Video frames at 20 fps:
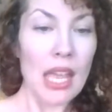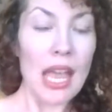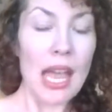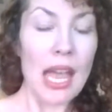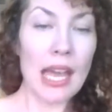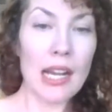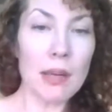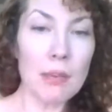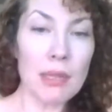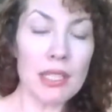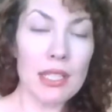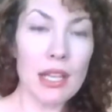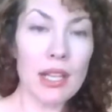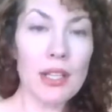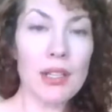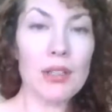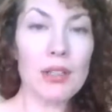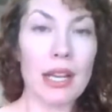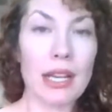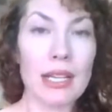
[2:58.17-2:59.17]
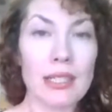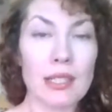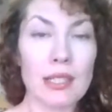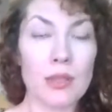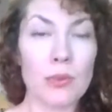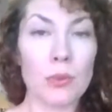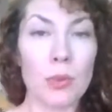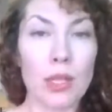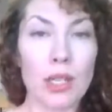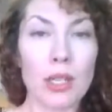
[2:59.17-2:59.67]
And I'm going to tell you, that's
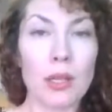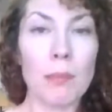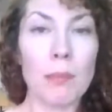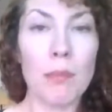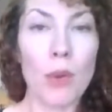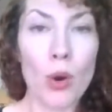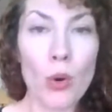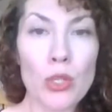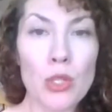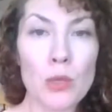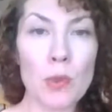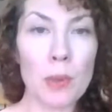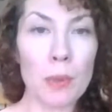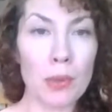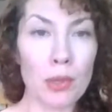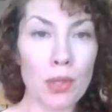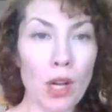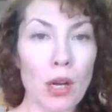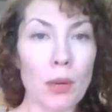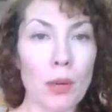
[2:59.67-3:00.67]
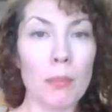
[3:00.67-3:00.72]
where most people are.